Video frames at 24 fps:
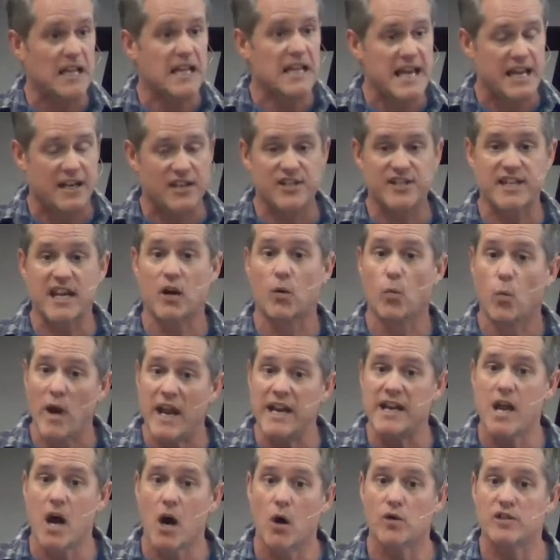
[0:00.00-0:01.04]
And instead of
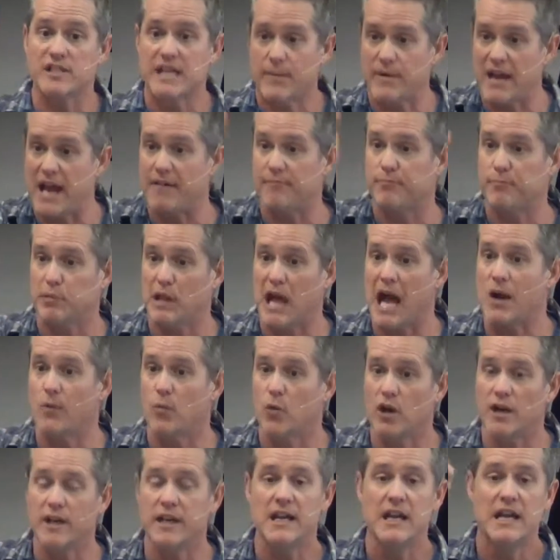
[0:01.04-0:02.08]
windows, they would have
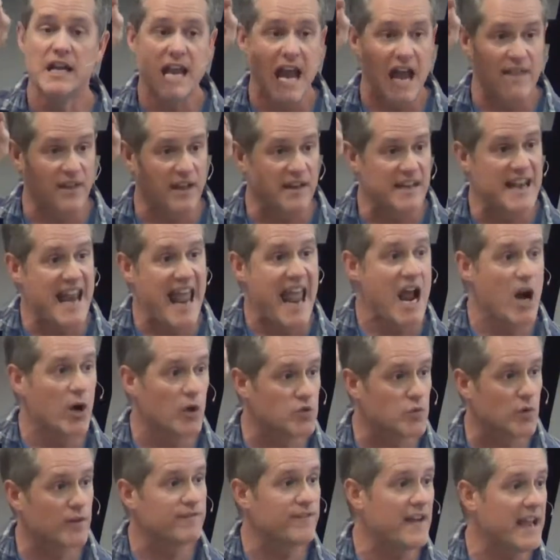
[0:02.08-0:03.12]
plywood, and the
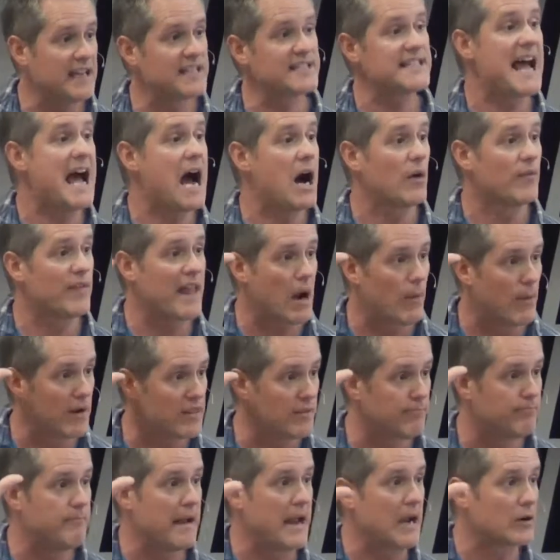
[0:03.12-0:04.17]
nails would face out. That
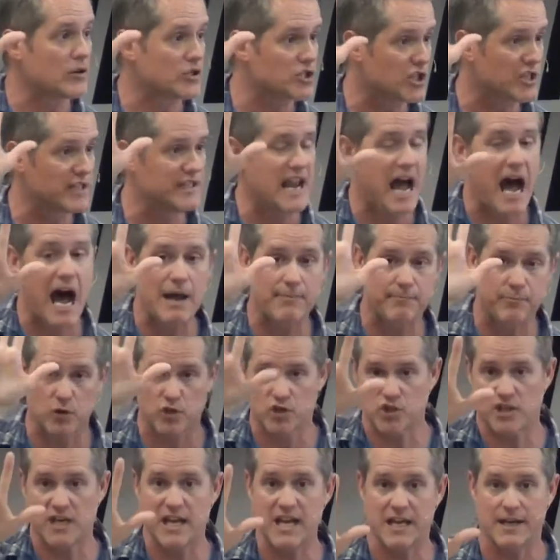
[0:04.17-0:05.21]
way the bears could not
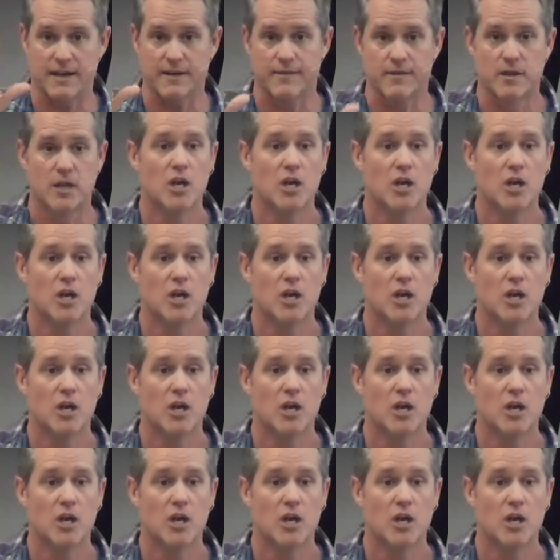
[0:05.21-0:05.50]
push it in.